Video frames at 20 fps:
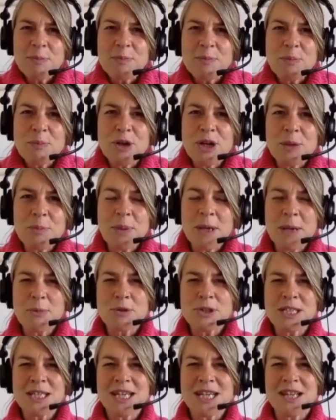putting people
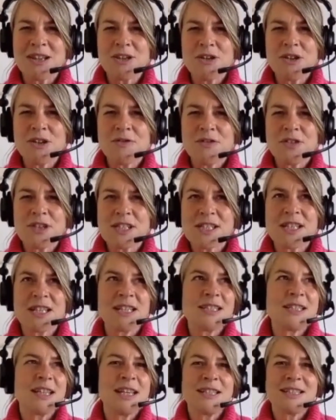together and
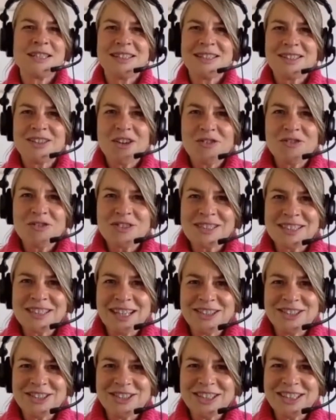facilitating
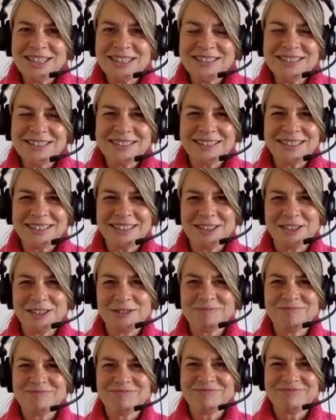conversations. And
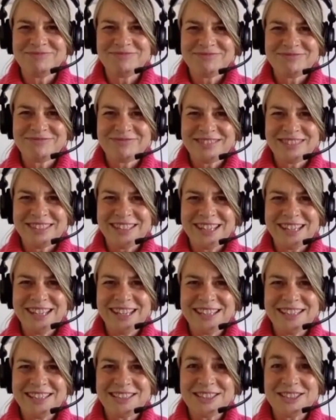
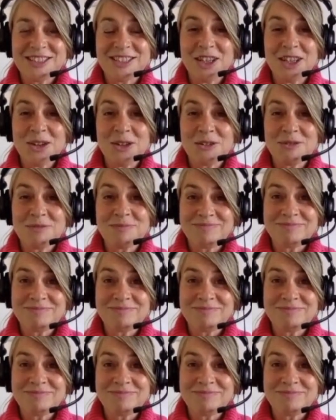yeah, so